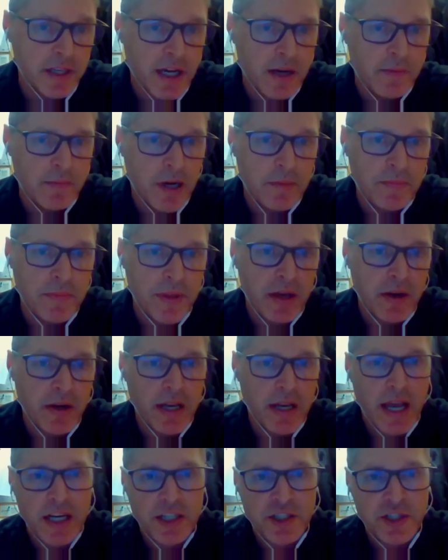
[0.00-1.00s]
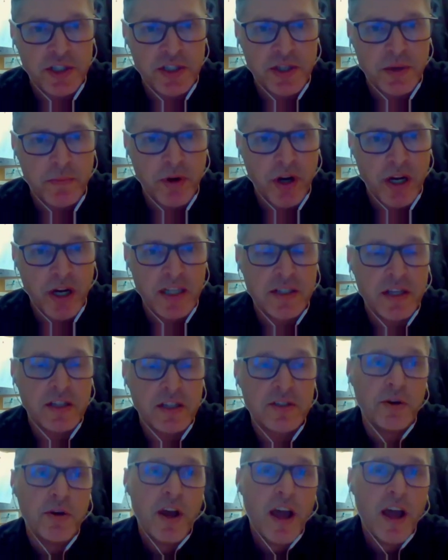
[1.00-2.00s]
come up that actually surprised
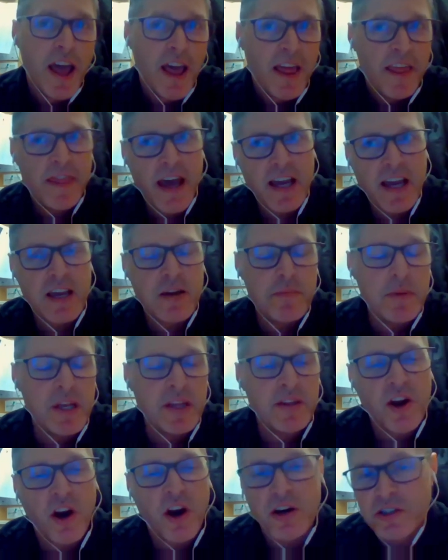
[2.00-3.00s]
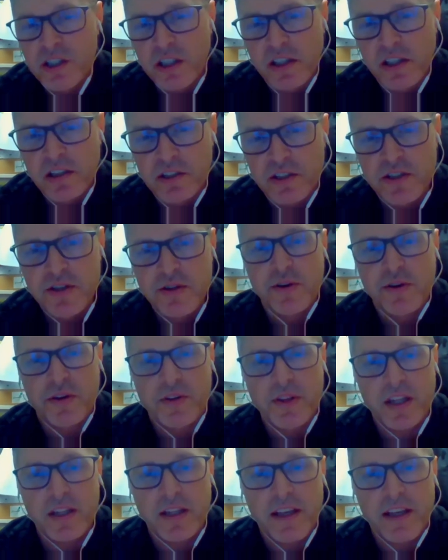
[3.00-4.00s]
us. So that could be in the cards a little sooner
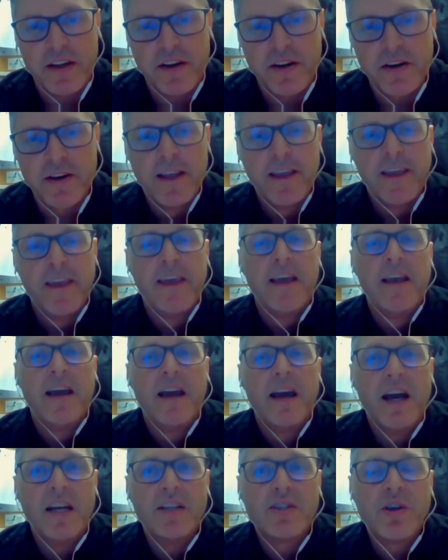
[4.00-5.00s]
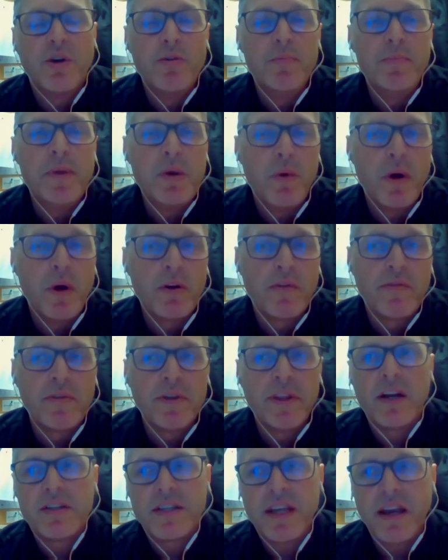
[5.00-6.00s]
than later. So it would be one over
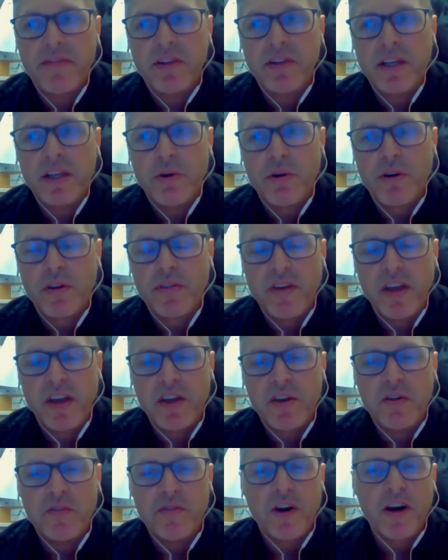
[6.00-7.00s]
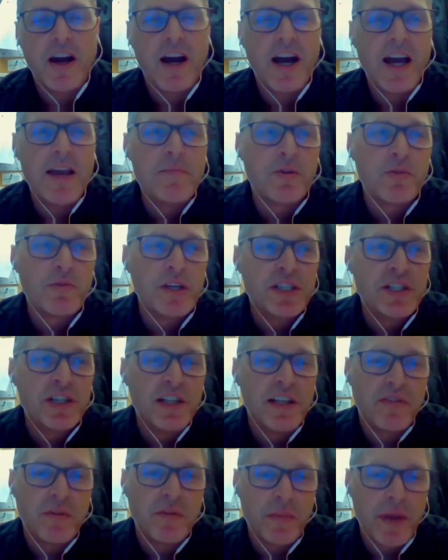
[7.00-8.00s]
there, definitely North Vancouver. I'm
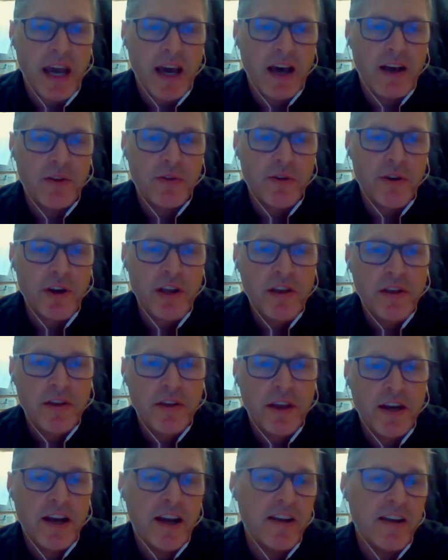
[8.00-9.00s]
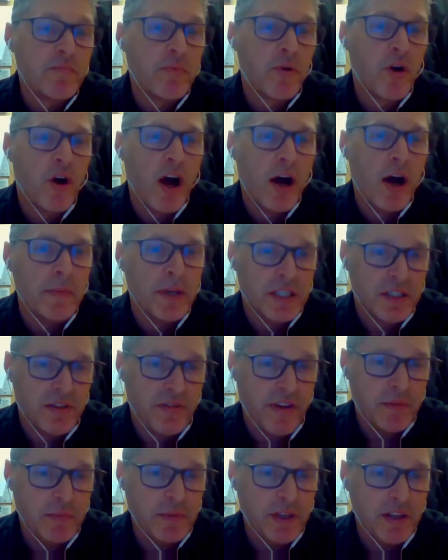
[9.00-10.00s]
originally from Calgary, and I promised
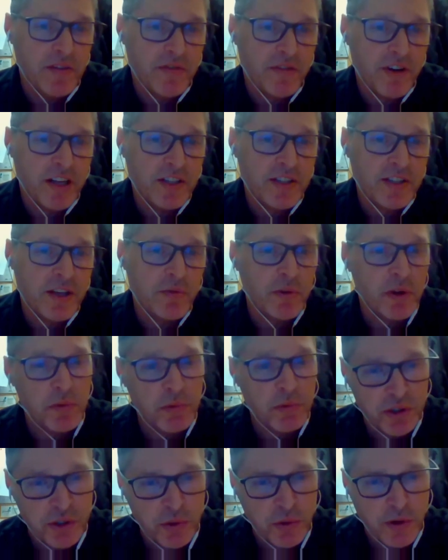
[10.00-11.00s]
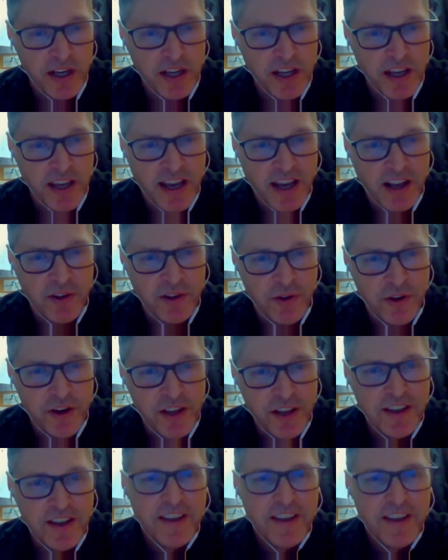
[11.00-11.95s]
family and friends that we will do one in Calgary.